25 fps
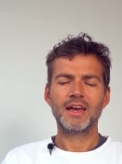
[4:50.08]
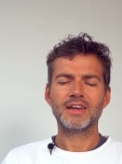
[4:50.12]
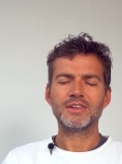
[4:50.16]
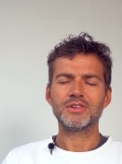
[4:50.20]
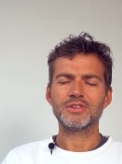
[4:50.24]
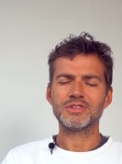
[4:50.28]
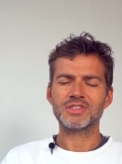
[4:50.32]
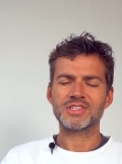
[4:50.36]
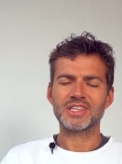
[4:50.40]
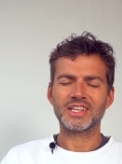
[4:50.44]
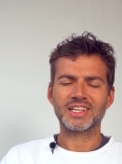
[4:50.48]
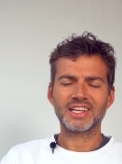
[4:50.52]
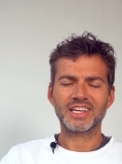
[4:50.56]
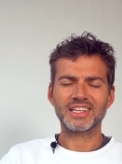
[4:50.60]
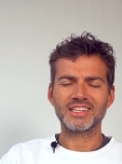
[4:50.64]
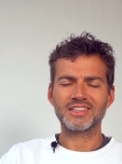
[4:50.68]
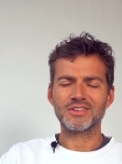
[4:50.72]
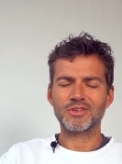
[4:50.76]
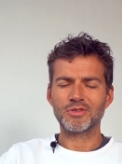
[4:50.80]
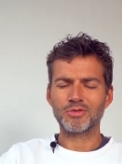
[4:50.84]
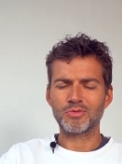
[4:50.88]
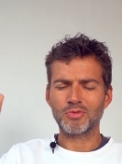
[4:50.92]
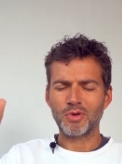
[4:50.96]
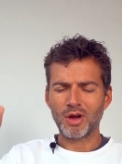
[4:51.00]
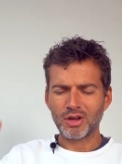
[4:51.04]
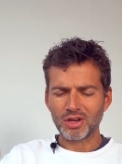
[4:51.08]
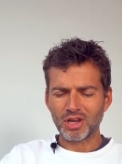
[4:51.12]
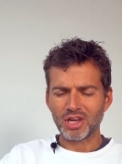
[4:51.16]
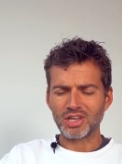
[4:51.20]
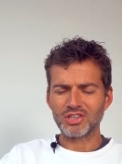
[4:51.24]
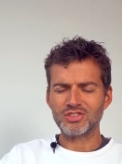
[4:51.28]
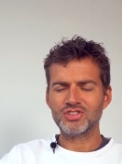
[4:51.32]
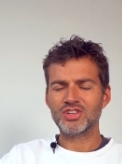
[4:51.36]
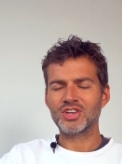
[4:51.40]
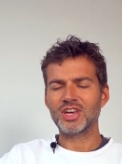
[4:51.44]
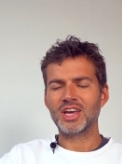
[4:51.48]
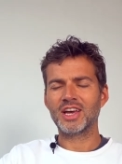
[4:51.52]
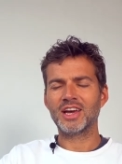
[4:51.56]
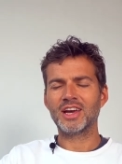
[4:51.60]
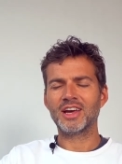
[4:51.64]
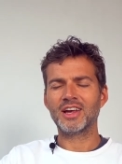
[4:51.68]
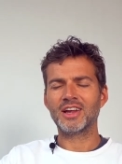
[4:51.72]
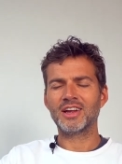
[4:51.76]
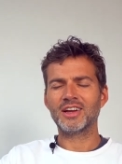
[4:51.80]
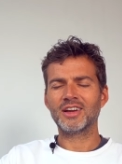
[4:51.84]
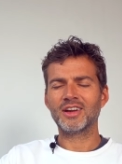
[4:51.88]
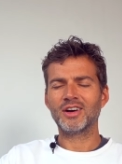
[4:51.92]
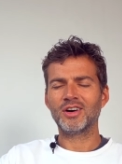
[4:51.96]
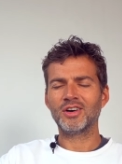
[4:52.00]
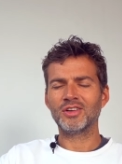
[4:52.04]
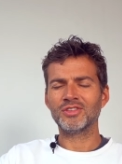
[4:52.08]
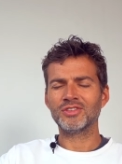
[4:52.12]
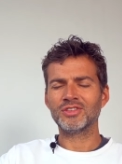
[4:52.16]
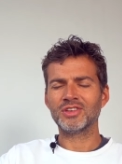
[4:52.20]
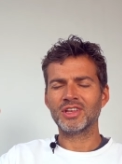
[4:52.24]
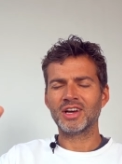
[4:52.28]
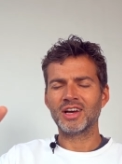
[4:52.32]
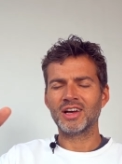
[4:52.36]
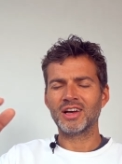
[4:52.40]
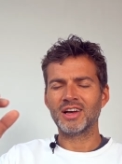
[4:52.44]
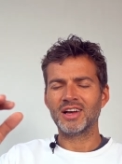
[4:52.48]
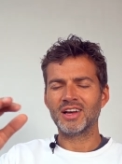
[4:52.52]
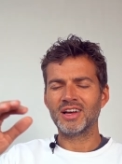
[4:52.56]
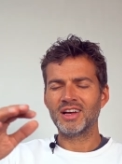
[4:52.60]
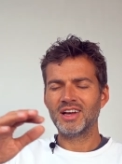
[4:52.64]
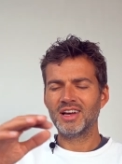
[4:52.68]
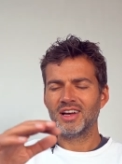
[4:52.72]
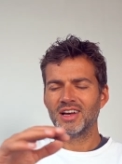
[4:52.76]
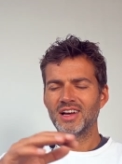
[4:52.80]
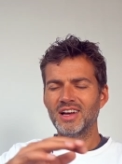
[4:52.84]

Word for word: You're sitting in your rocking chair on the